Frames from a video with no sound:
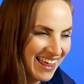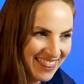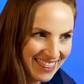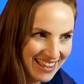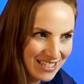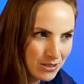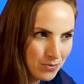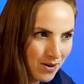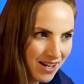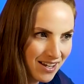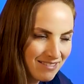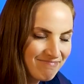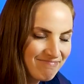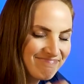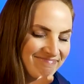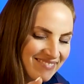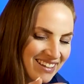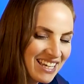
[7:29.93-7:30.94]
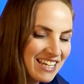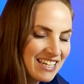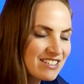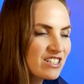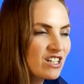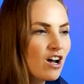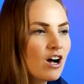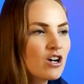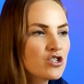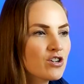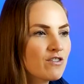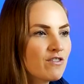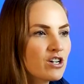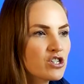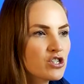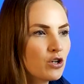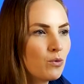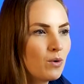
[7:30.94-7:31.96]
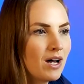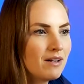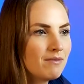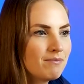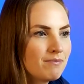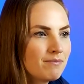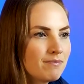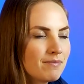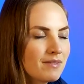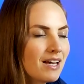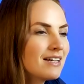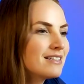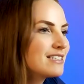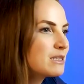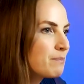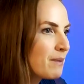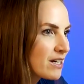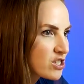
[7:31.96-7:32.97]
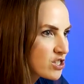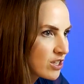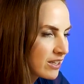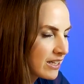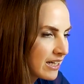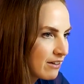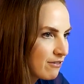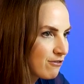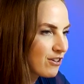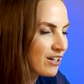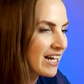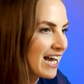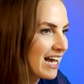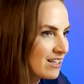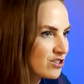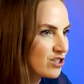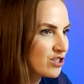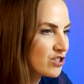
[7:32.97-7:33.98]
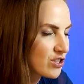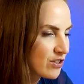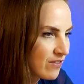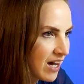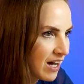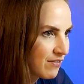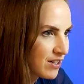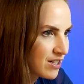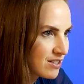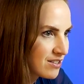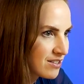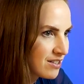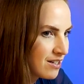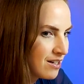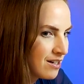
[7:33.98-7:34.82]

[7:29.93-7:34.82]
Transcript: And this one is a controversial one, especially for cancer survivors.